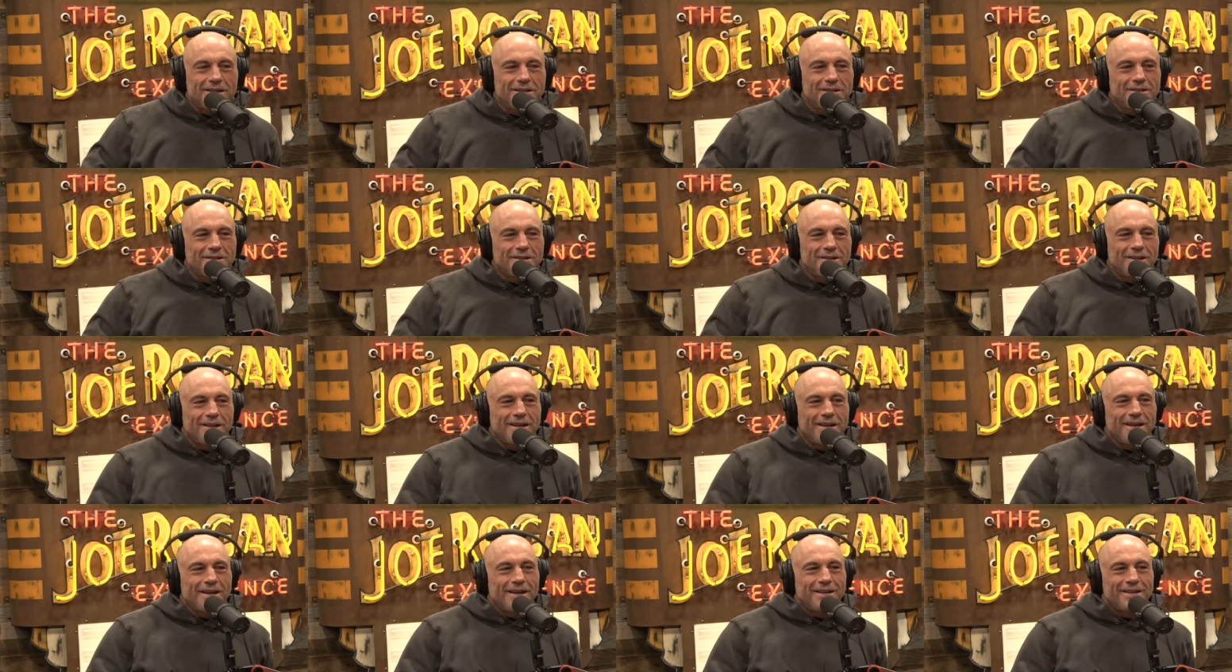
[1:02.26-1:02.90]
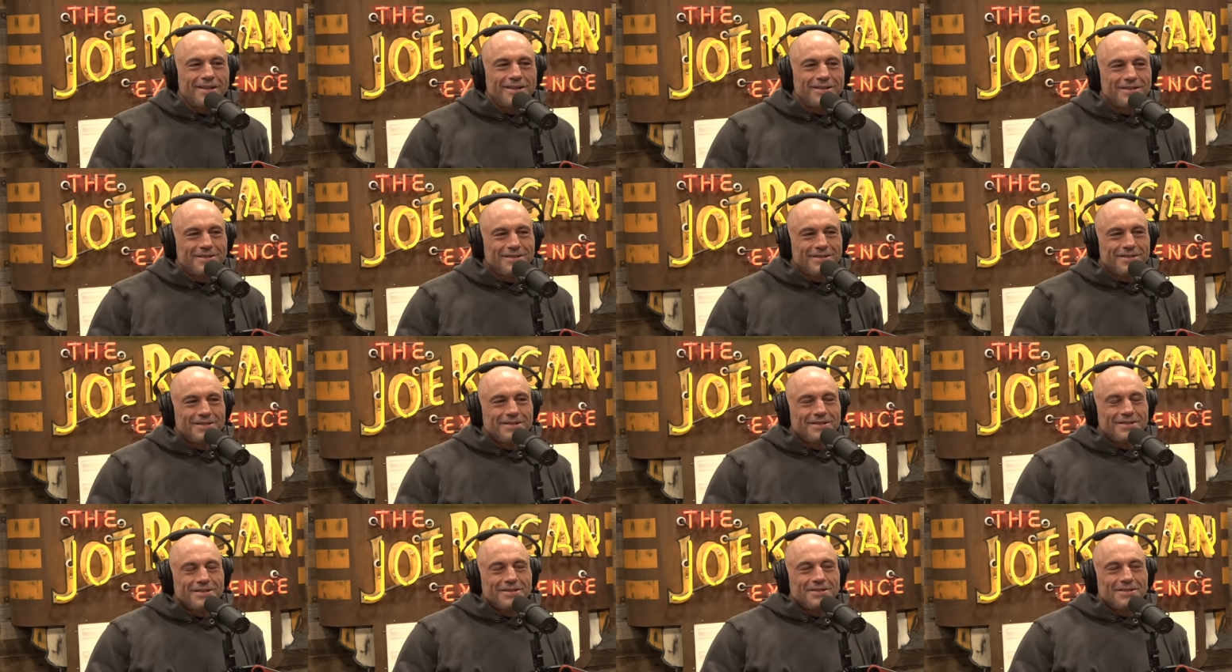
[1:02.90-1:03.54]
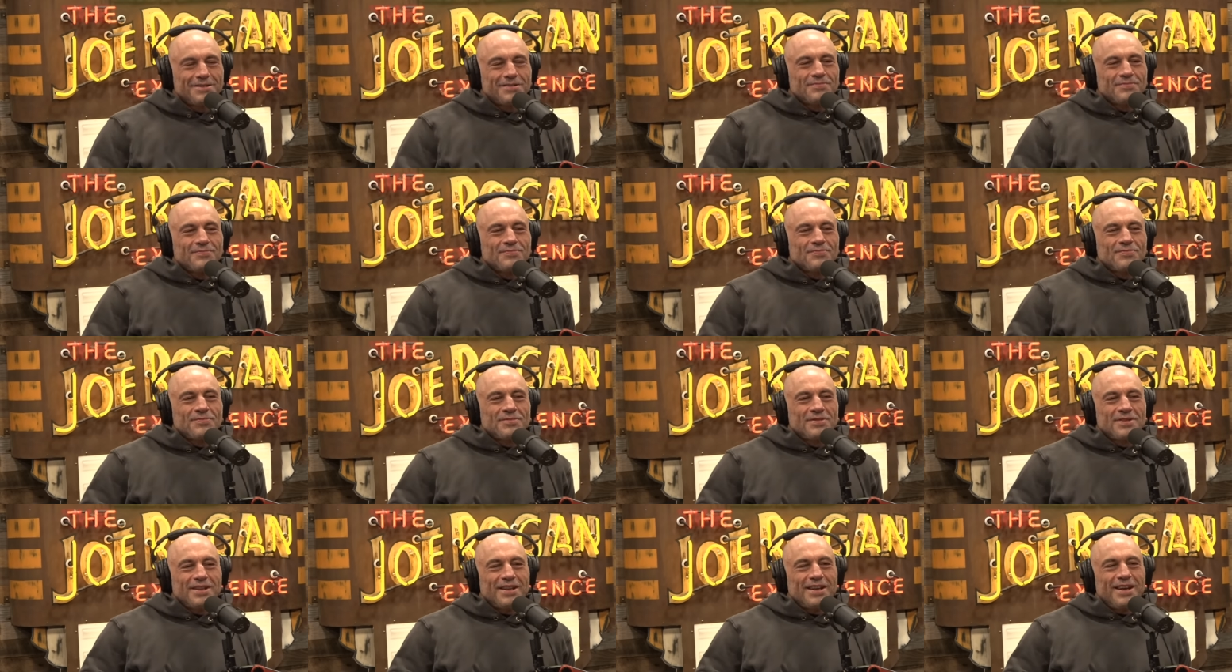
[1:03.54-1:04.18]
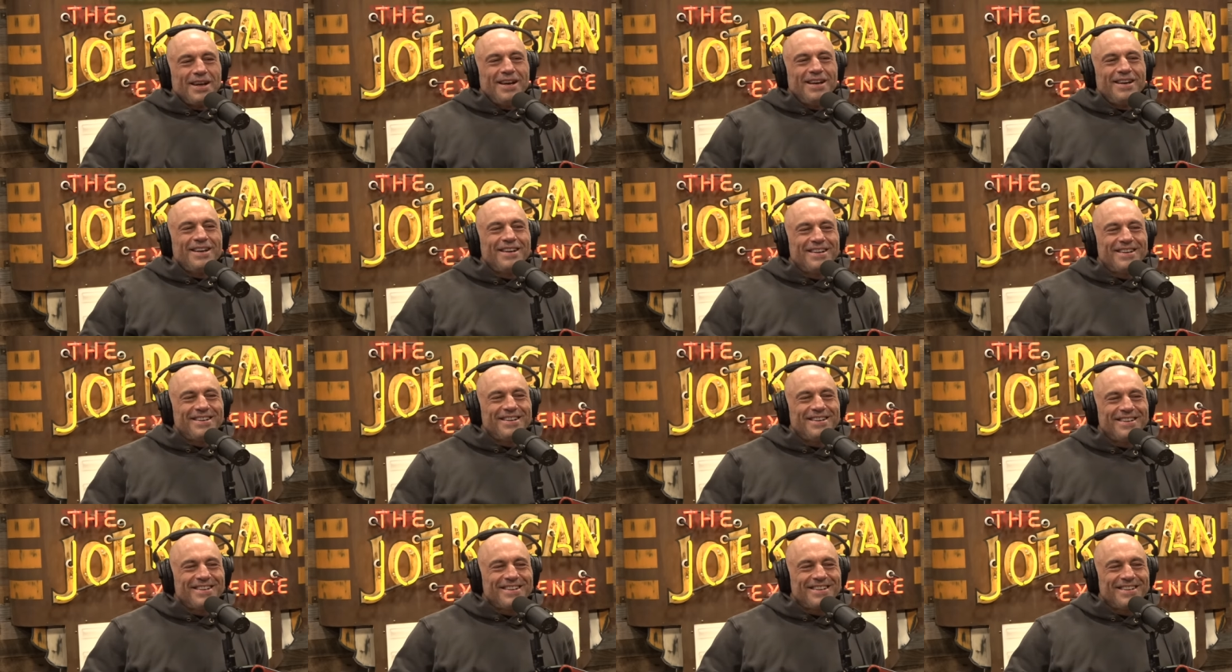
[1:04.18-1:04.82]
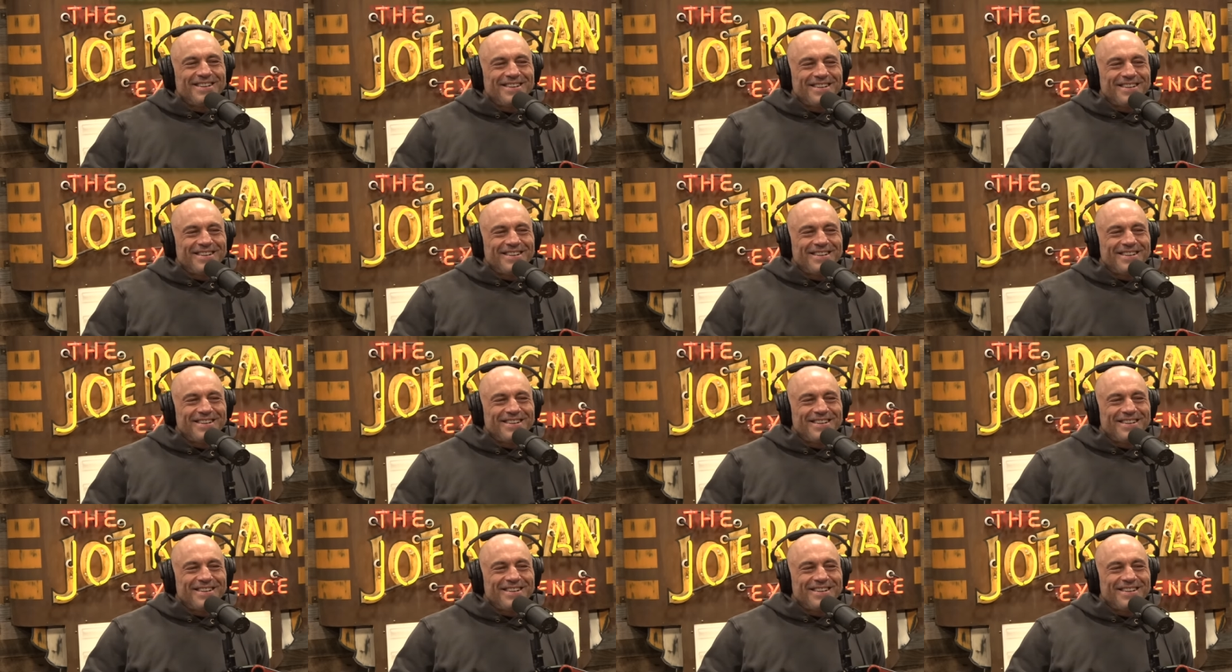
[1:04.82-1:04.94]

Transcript: it. You know? Yeah. And uh, listen, I like a